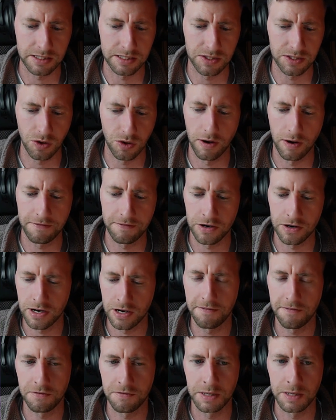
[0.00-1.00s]
So if you're
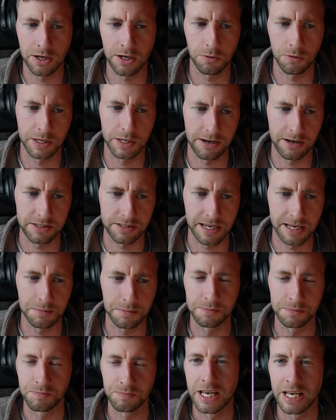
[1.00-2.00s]
not familiar with
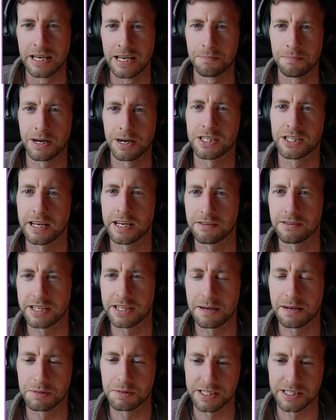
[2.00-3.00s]
Airtable, imagine
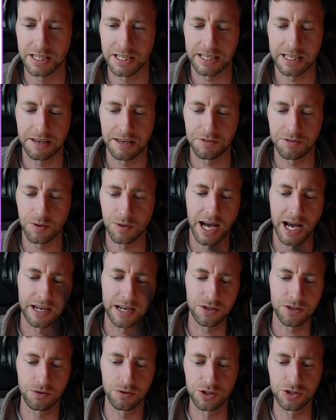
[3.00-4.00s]
Airtable is like if you had
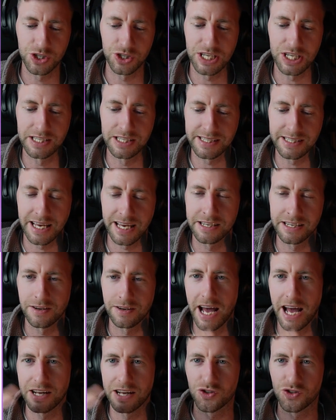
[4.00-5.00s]
Google Sheets and you
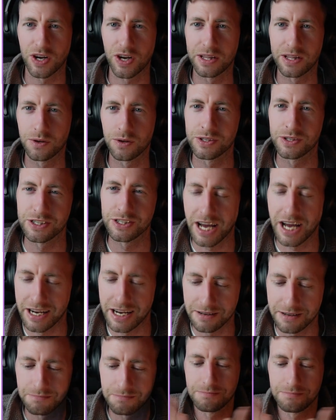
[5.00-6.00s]
had Trello and you kind of
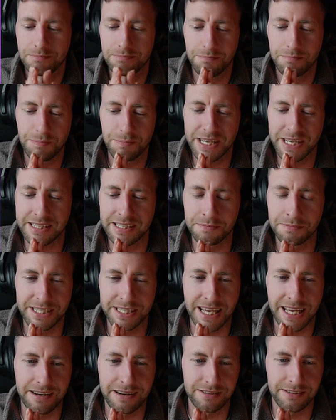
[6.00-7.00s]
mix them
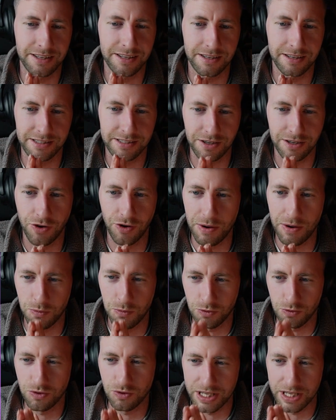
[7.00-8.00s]
together to create
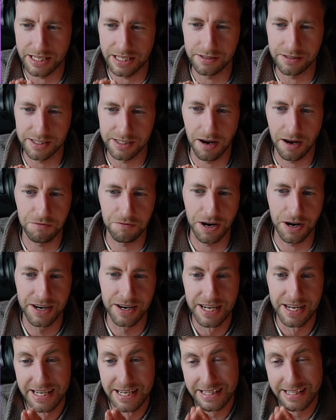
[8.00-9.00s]
one really good software.
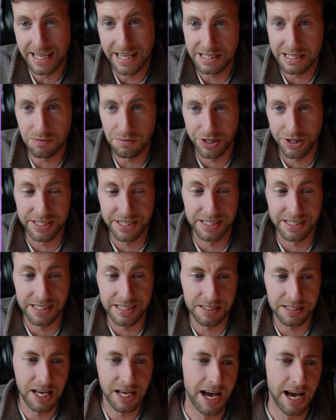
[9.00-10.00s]
That's what this
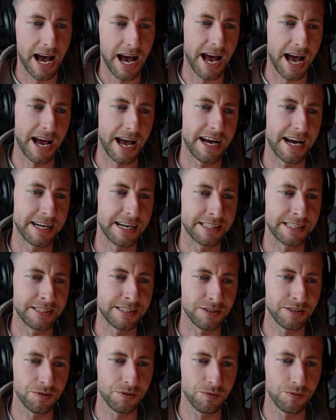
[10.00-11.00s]
is. And
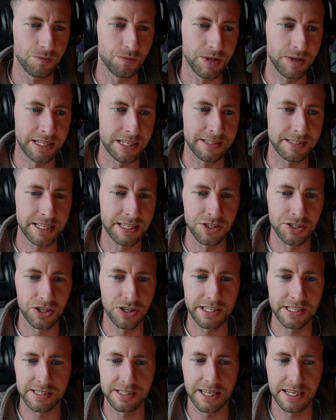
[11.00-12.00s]
we can essentially
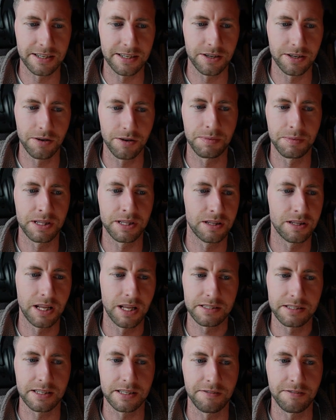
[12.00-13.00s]
set it up in
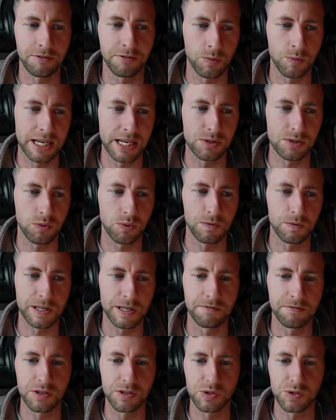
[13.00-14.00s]
lots of different ways where we can
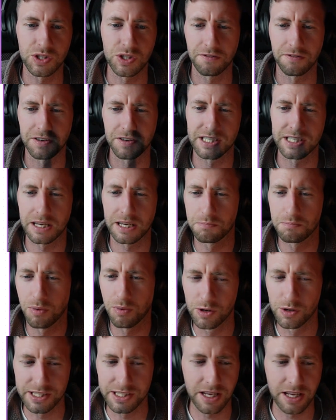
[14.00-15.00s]
view stuff as like
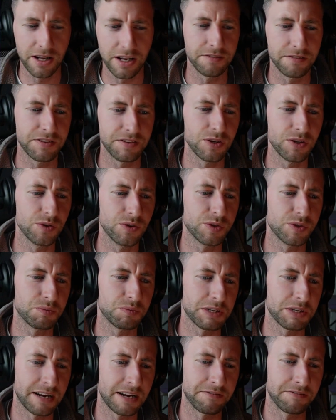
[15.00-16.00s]
board style views, we
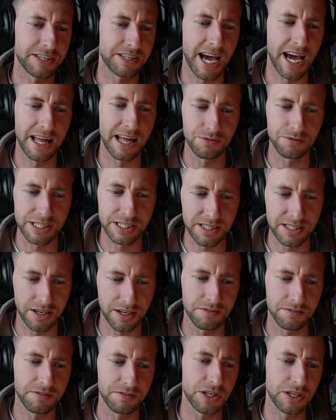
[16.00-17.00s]
can have gallery style
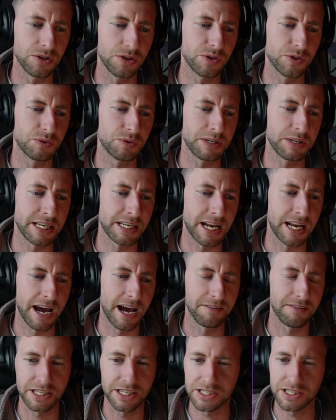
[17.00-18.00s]
views, we can have
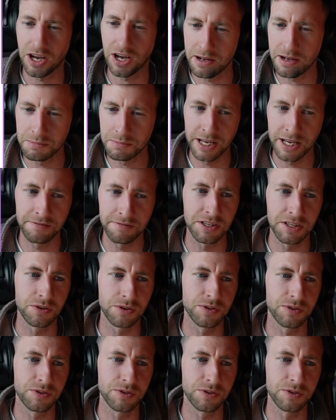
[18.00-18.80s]
like timeline views.